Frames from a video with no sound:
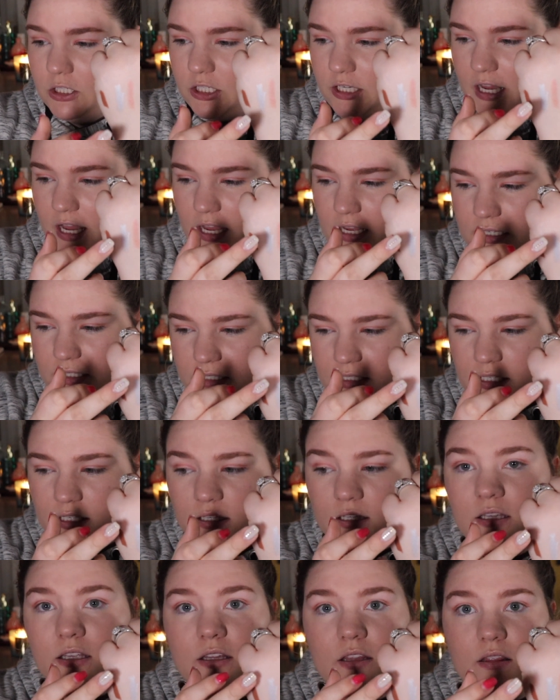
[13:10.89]
test
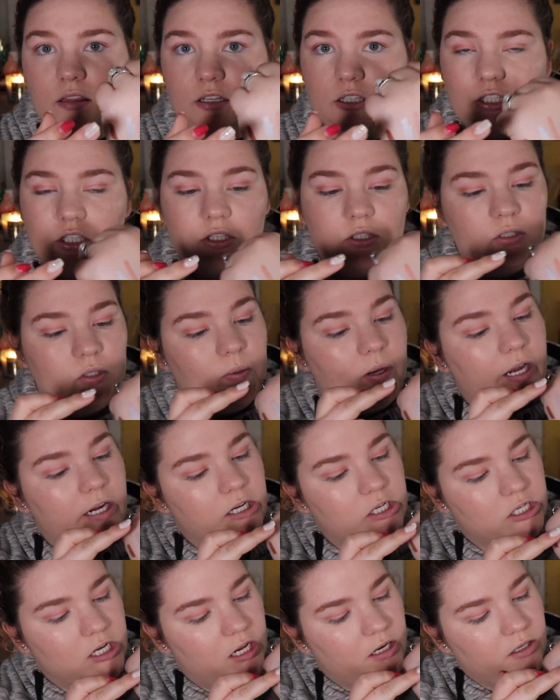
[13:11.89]
the two
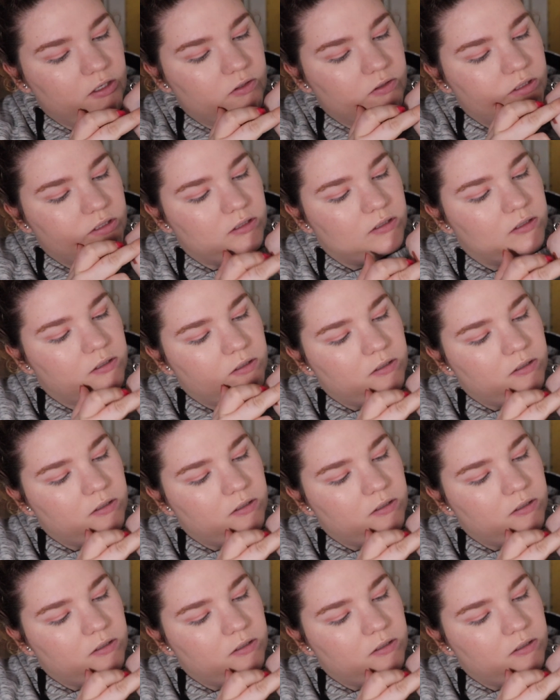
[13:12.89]
eyeshadows.